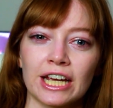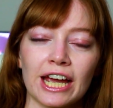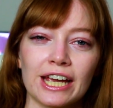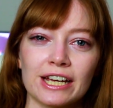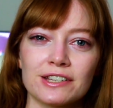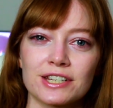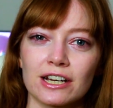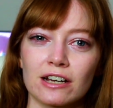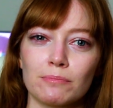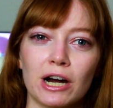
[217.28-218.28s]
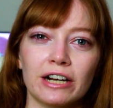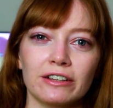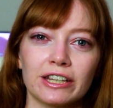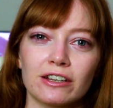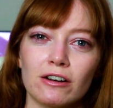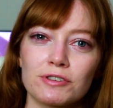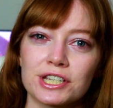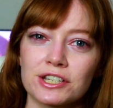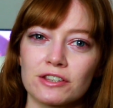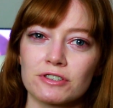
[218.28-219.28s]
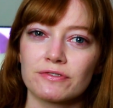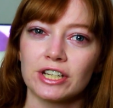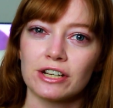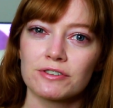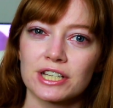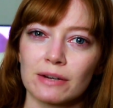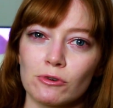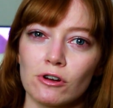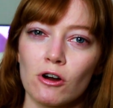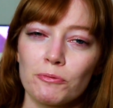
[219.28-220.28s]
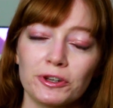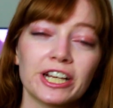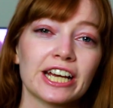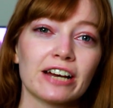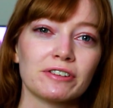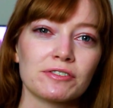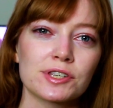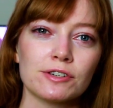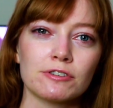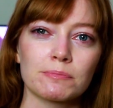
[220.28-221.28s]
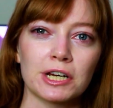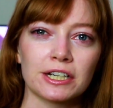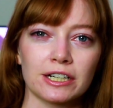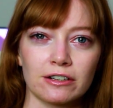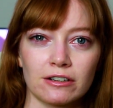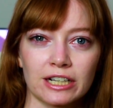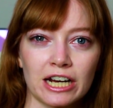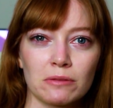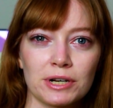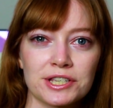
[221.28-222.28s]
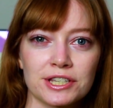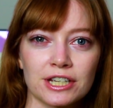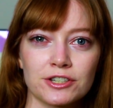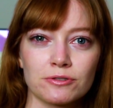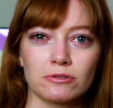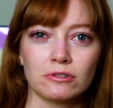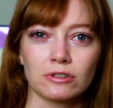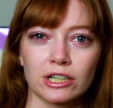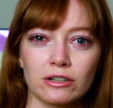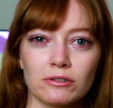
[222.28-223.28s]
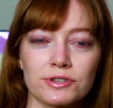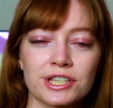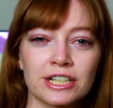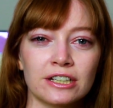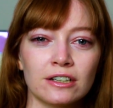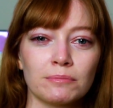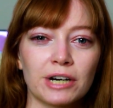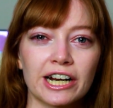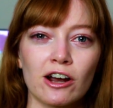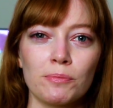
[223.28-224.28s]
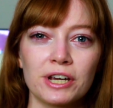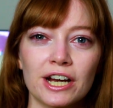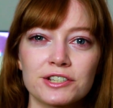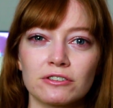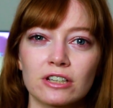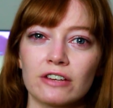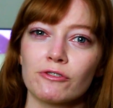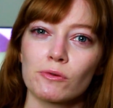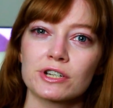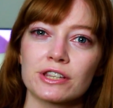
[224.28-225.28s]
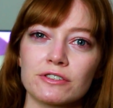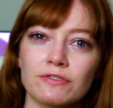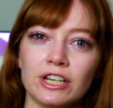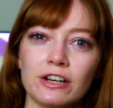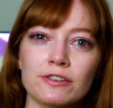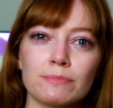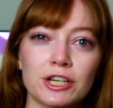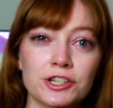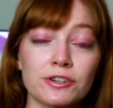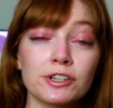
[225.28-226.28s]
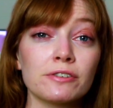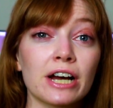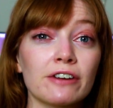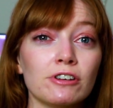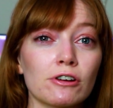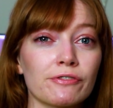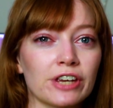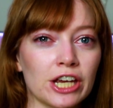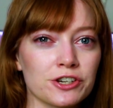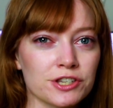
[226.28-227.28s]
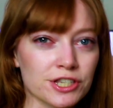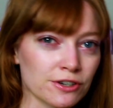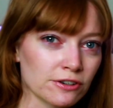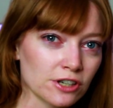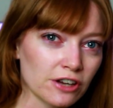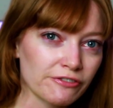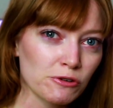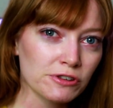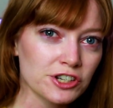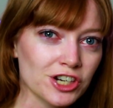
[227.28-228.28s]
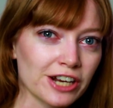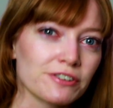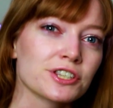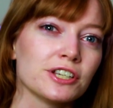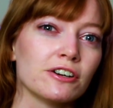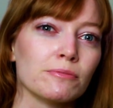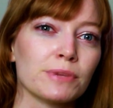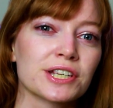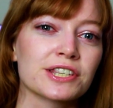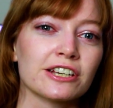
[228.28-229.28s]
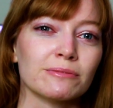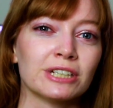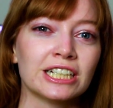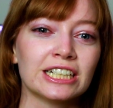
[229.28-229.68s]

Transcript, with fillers: and uh, compiling those into those videos that I will hopefully have out soon depending on how my schedule goes. But I hope you guys are looking forward to those videos. Make sure you have notifications turned on for the channel so you don't miss them.